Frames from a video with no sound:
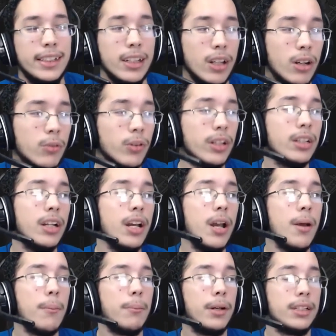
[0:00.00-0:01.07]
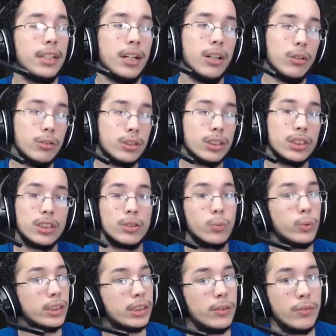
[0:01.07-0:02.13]
long run. But the Halushas
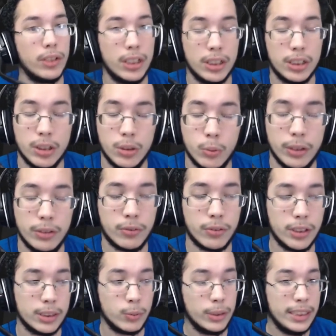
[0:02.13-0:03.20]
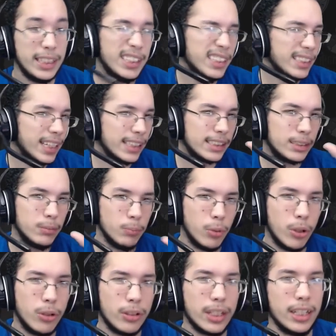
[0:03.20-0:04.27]
was a very good win for us. We needed that
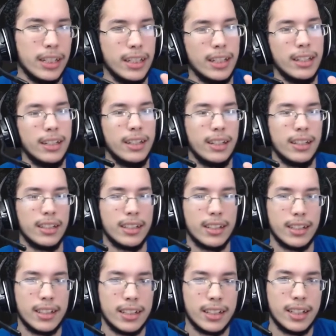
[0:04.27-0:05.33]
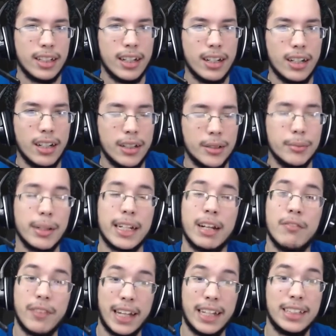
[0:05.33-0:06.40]
small kind of like
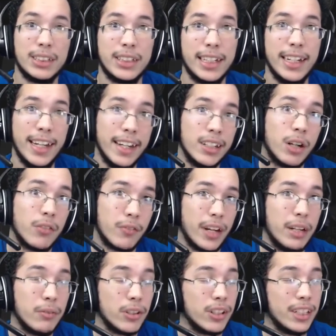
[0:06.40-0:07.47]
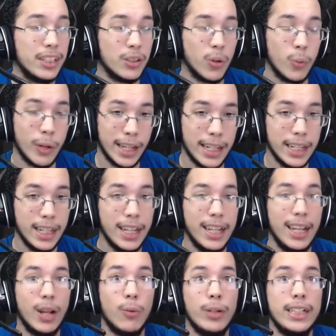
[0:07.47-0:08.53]
advantage in our favor either way,
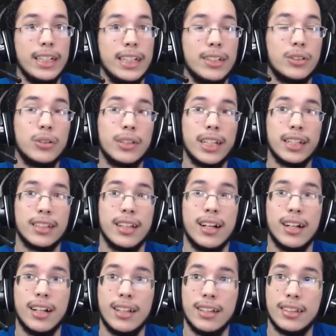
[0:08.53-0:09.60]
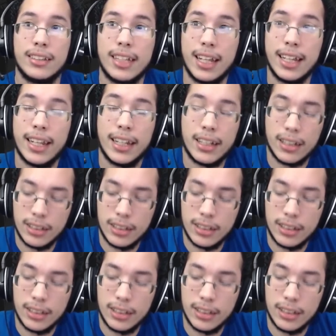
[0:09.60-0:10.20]
and we needed to get that like